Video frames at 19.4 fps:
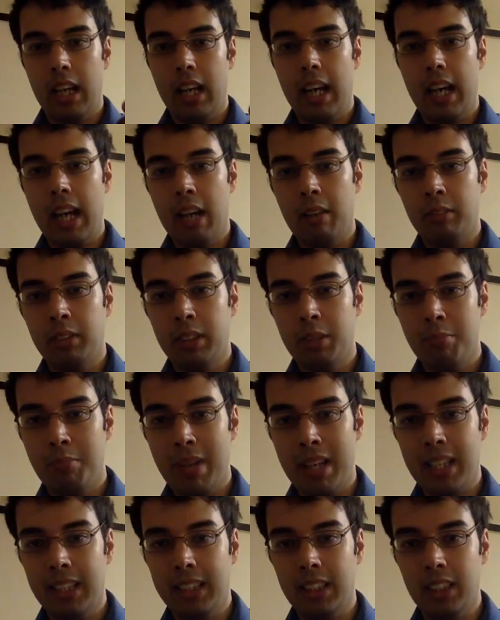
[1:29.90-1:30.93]
I have some
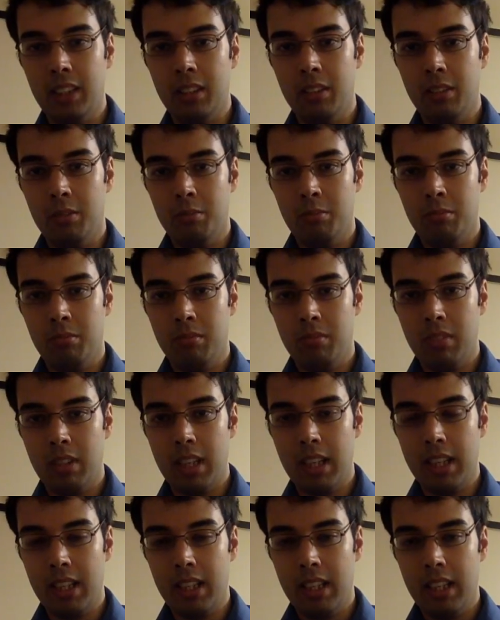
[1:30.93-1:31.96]
medicine,
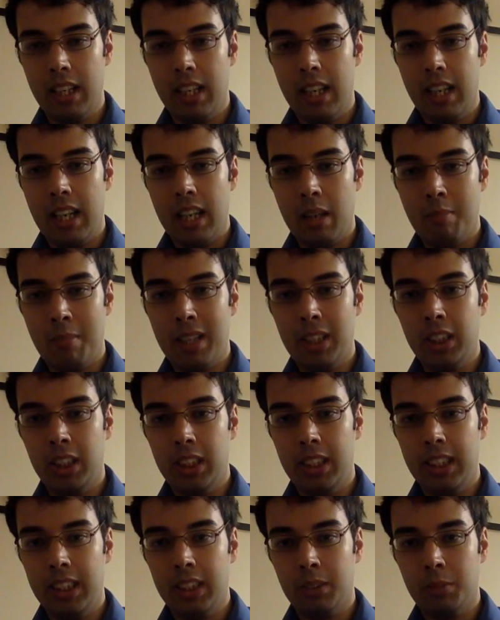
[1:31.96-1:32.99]
right.
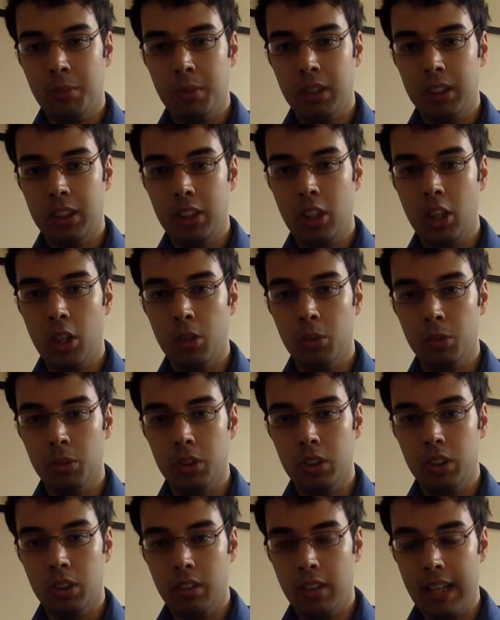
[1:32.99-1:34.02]
Imagine this was
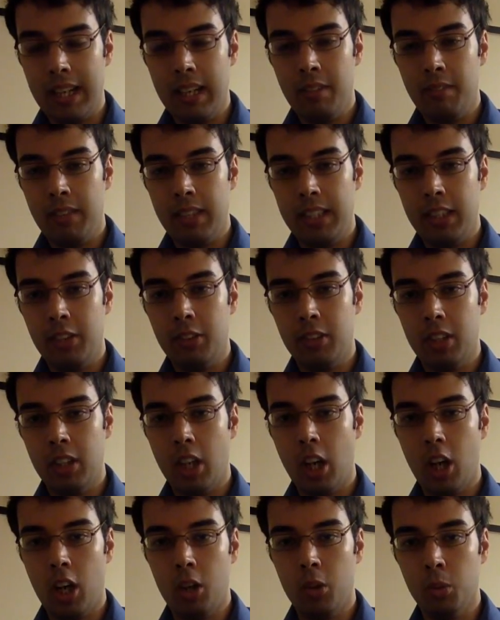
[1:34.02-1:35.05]
gold or anything you can
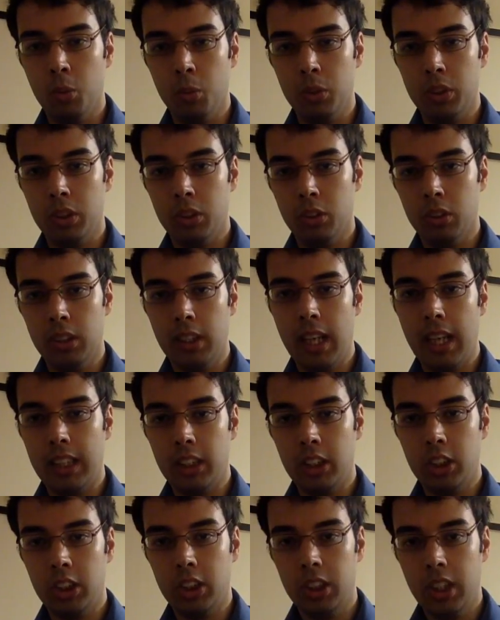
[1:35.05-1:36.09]
hold or
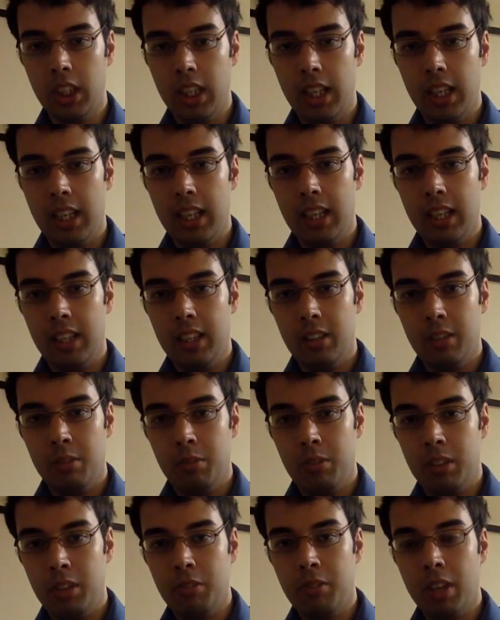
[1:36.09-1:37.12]
touch.
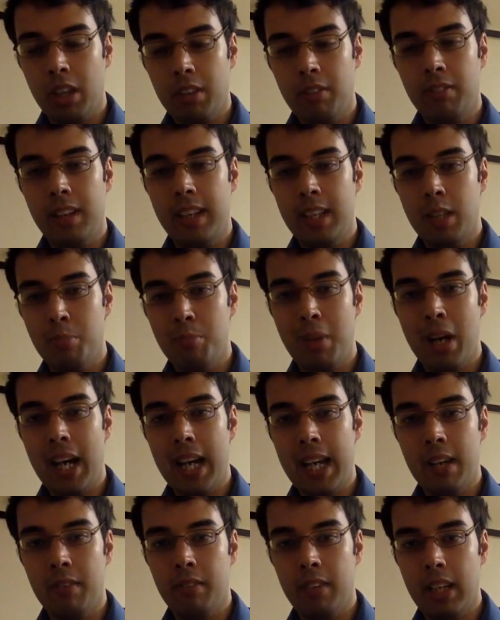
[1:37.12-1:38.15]
You've got to find a
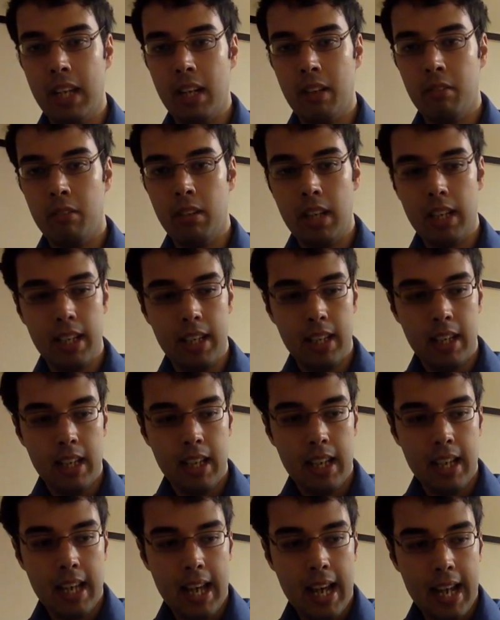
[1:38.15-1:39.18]
buyer for that, right?
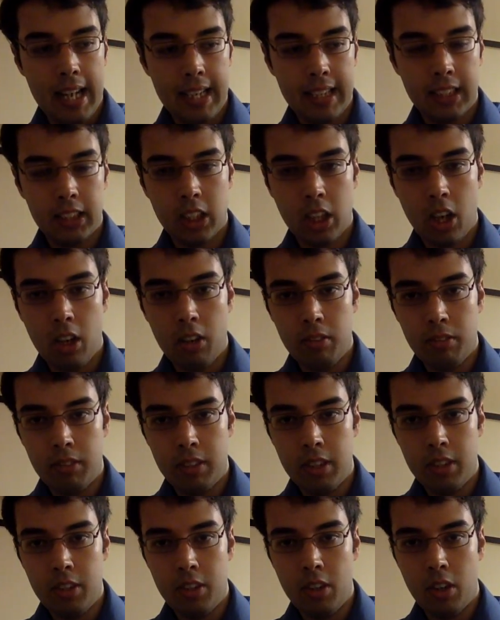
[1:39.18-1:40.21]
And it's
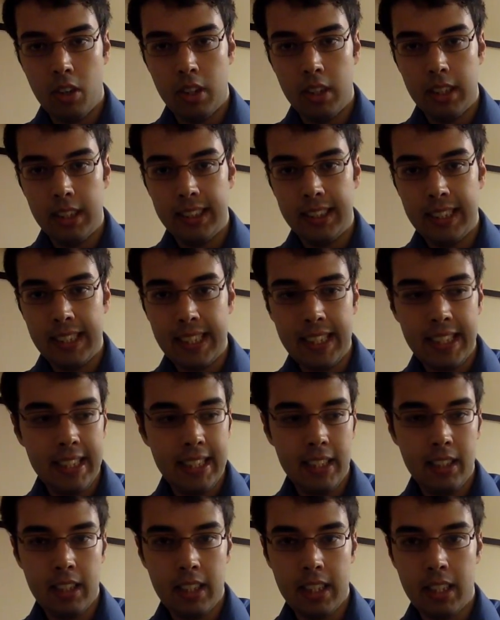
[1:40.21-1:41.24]
often not as
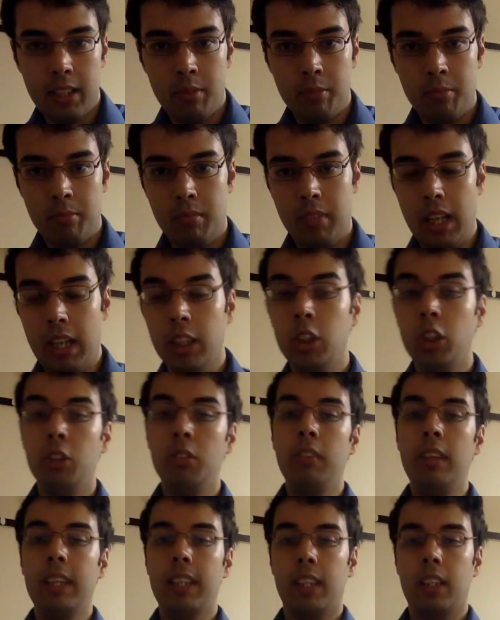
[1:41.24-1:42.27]
easy as you
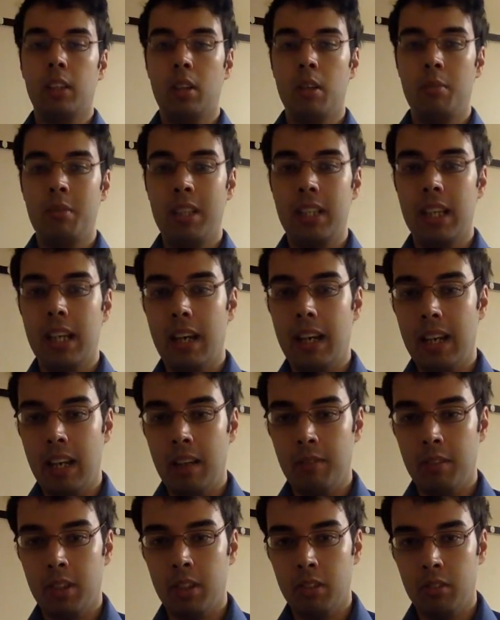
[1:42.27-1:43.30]
think. I mean, I
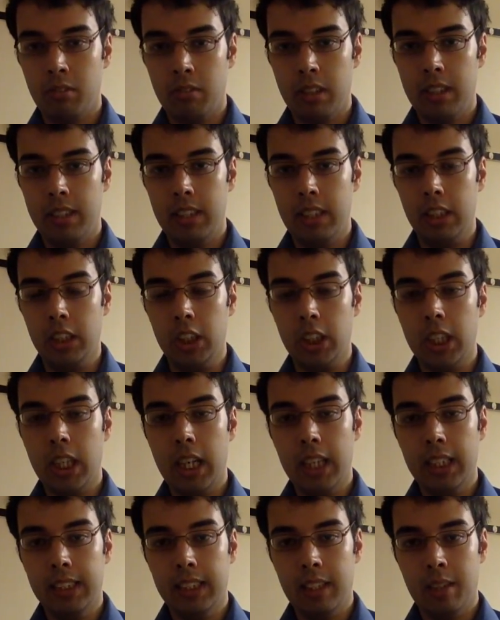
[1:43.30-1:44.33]
have a good friend in
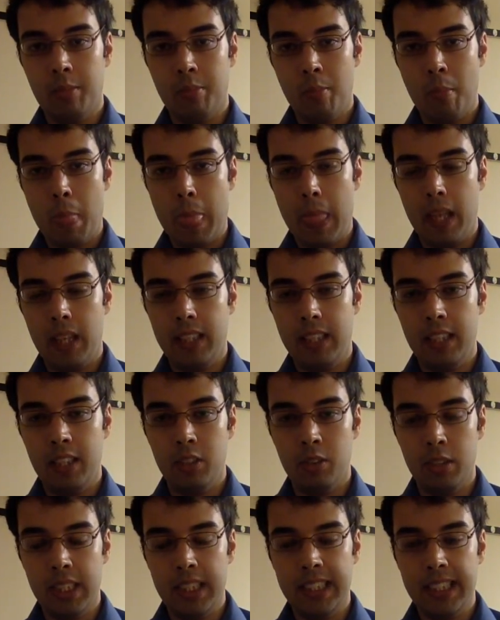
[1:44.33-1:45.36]
Jakarta, in
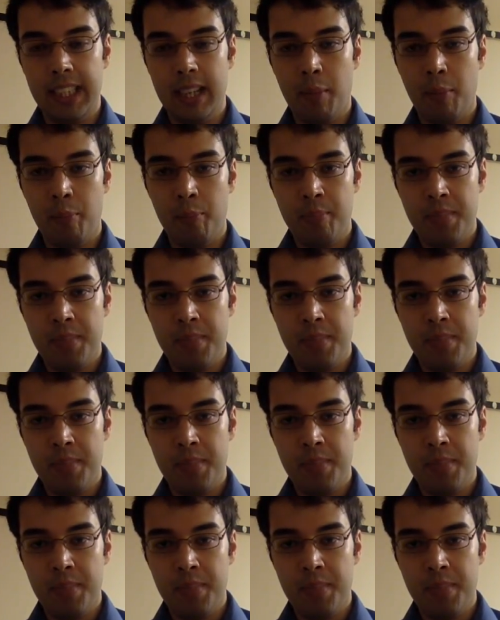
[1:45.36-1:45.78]
Indonesia,